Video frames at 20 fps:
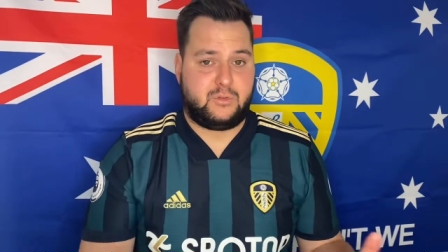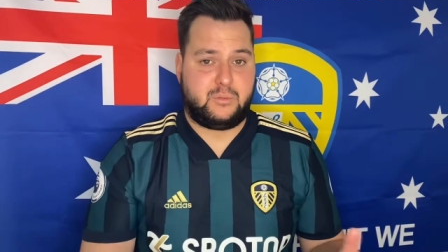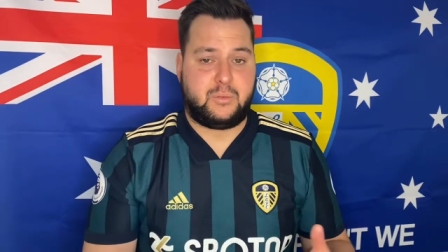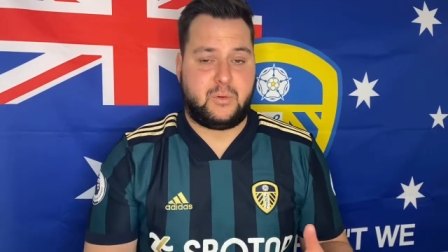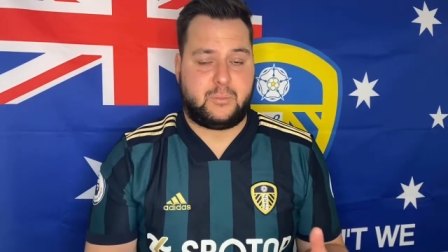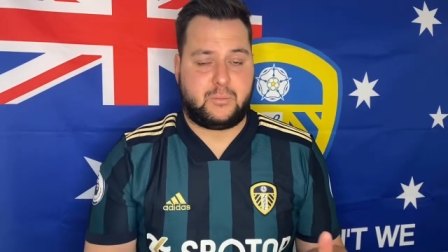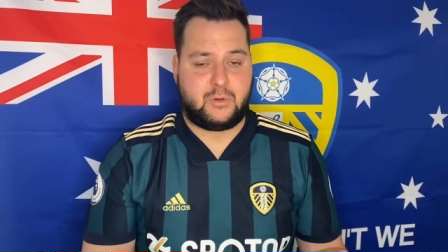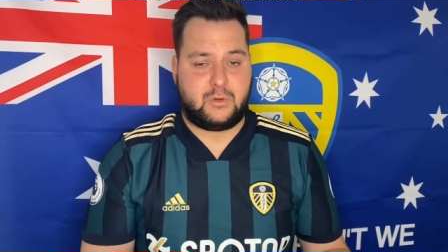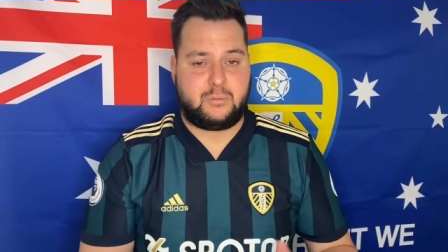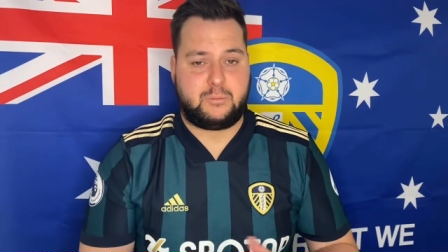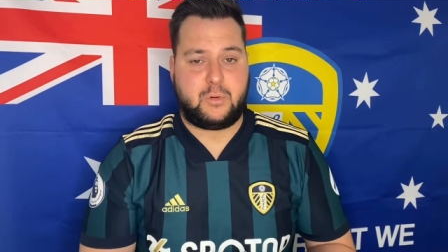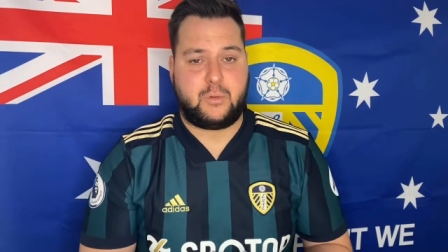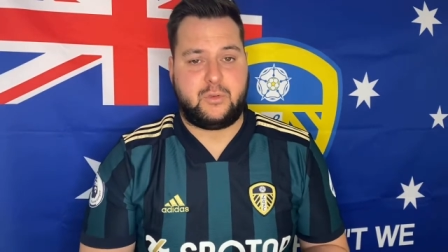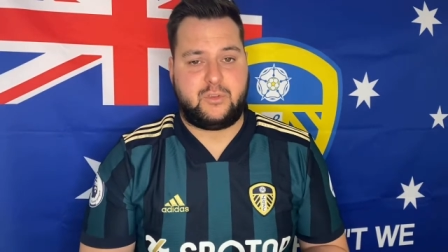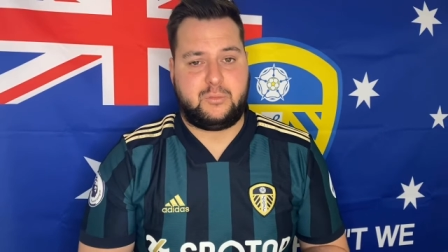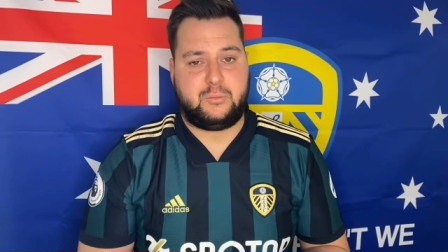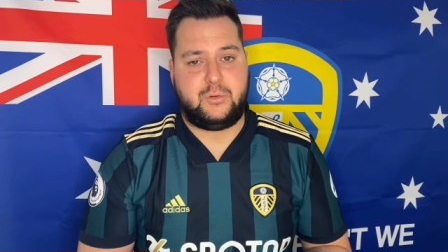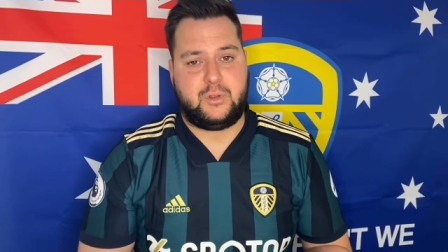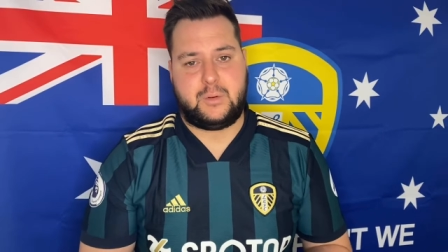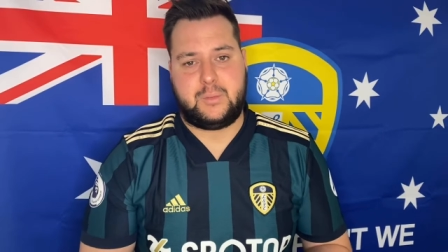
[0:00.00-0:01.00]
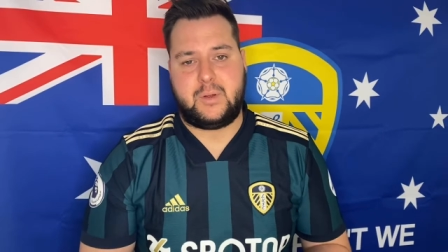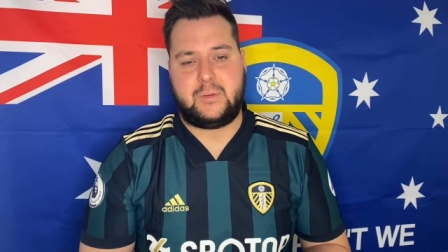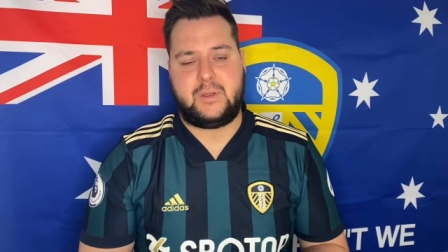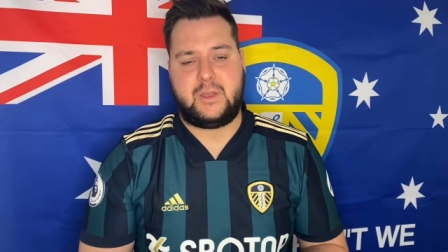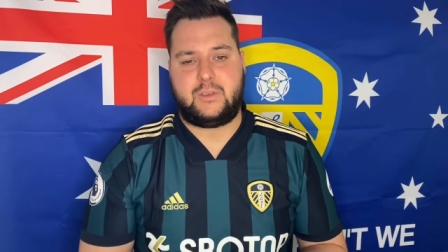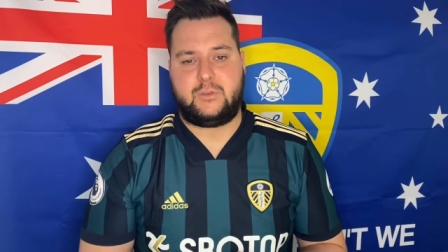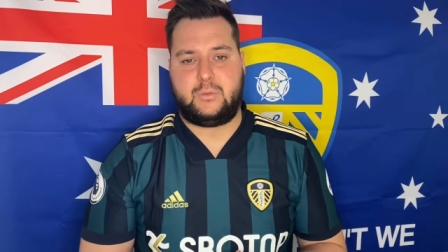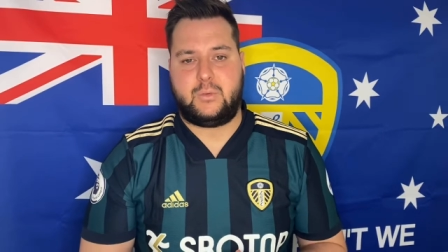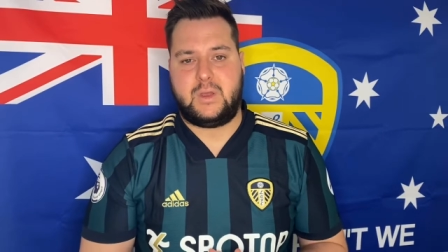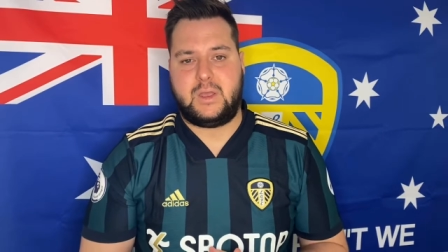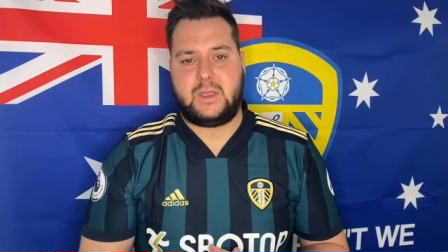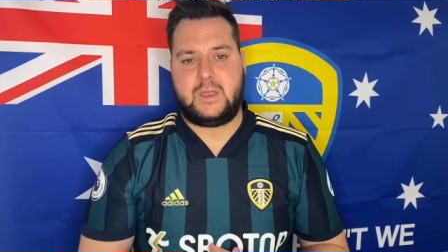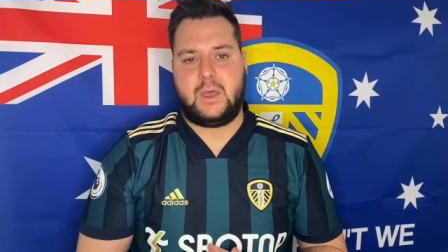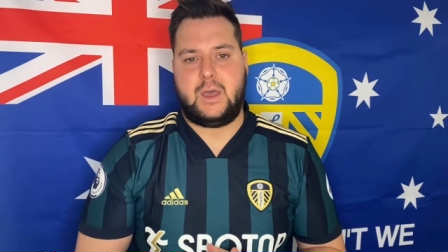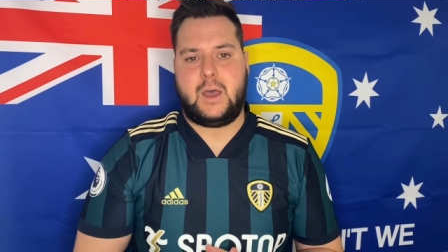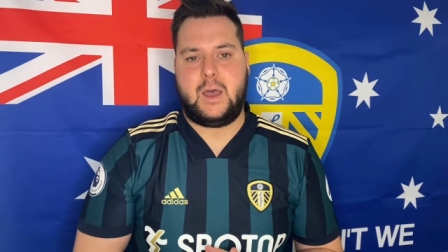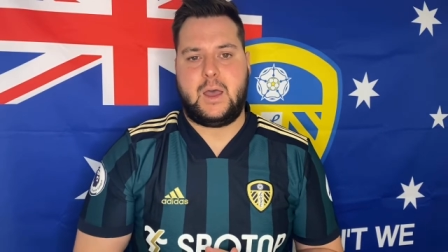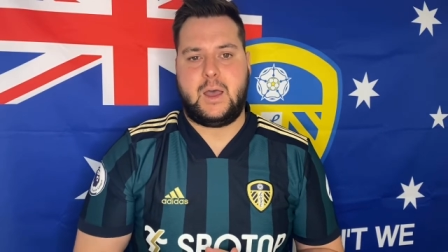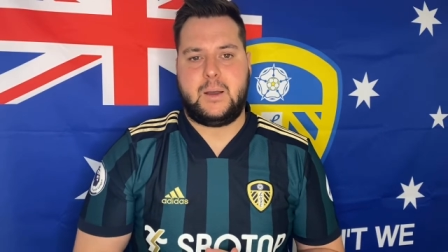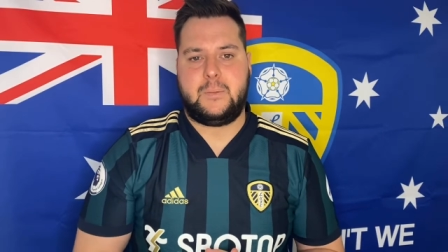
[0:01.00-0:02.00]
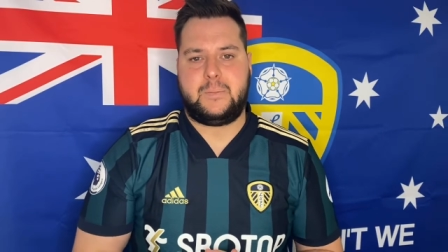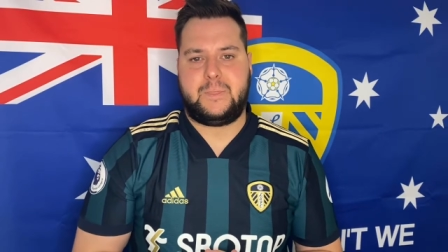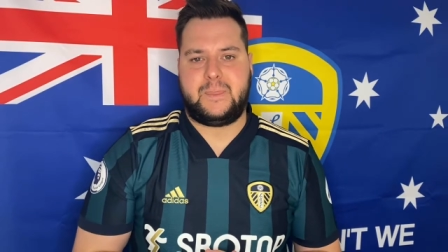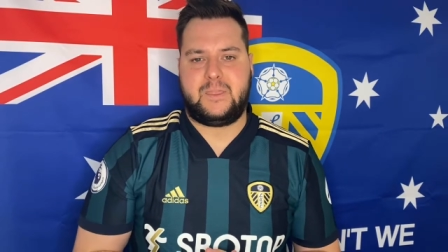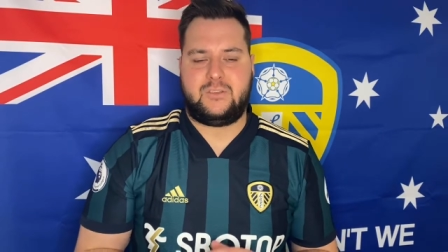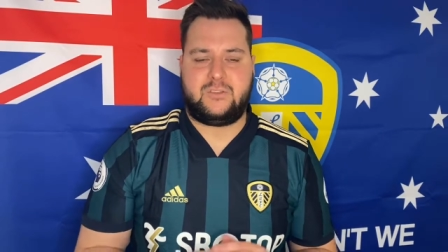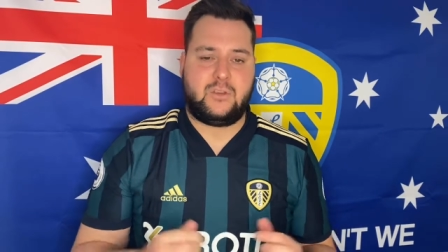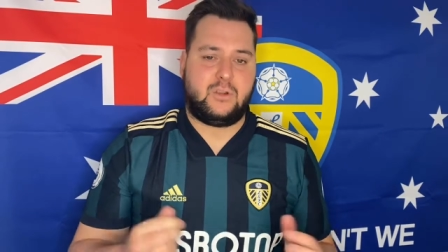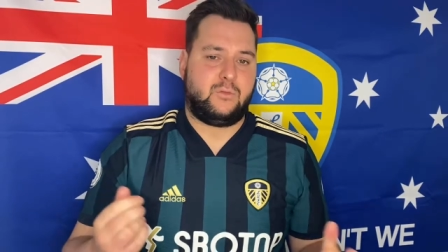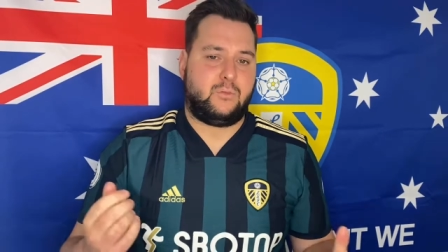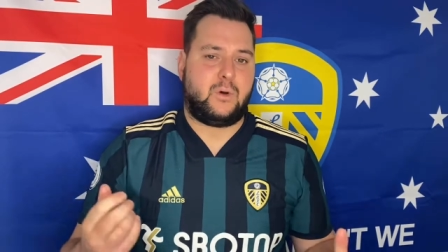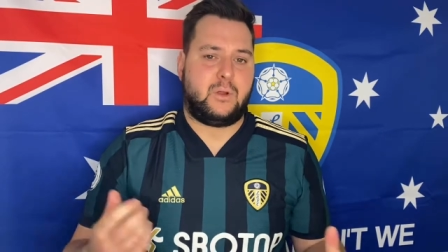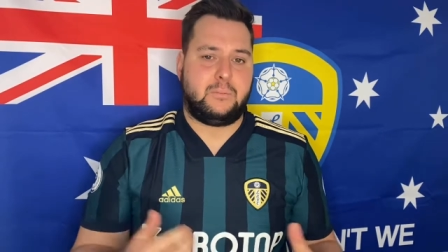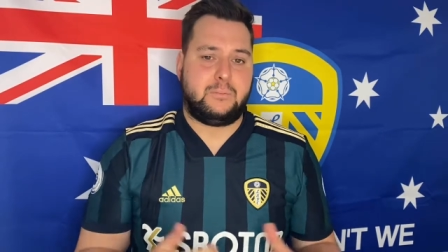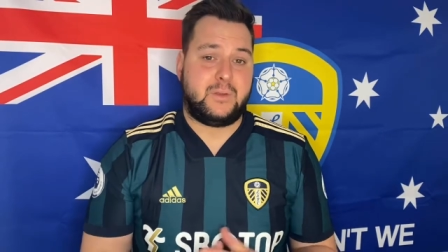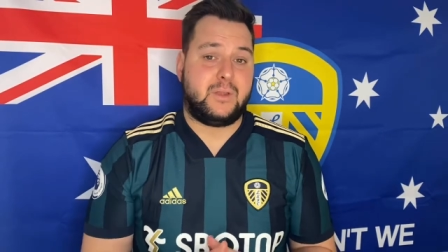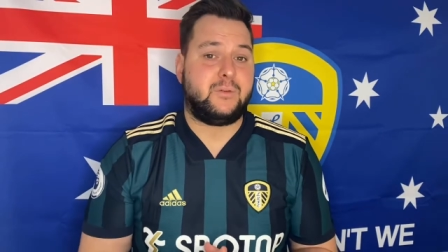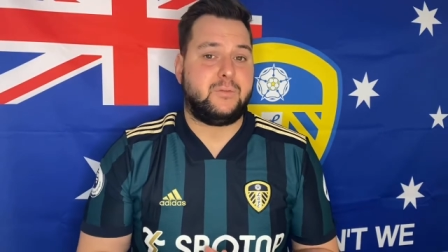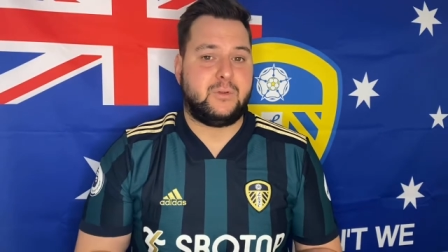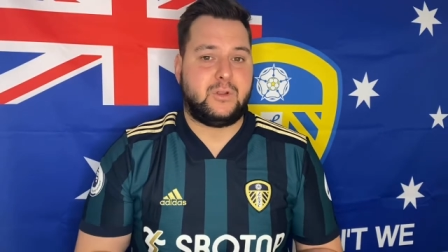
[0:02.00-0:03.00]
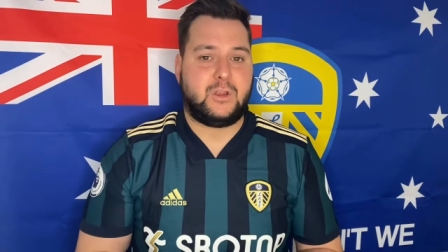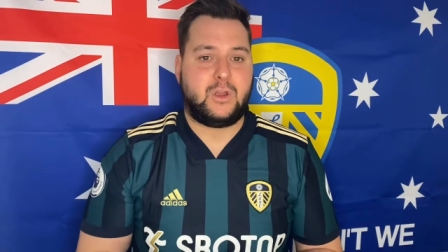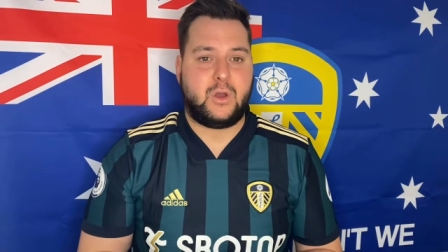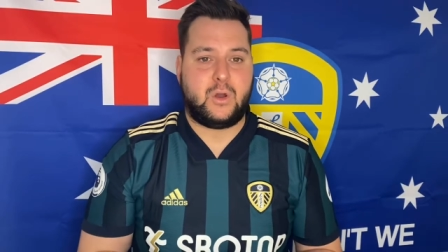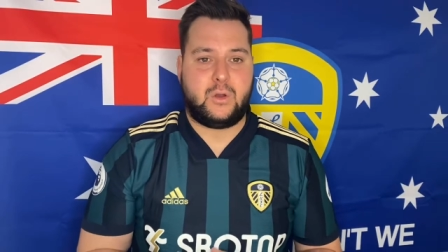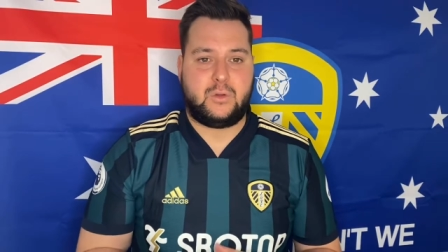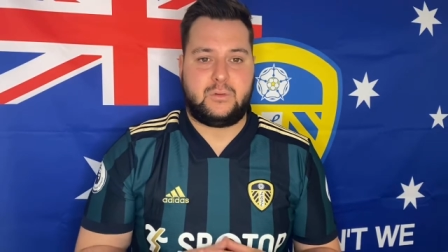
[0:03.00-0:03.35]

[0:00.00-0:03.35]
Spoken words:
I'm going to probably split them up next week instead of one big video.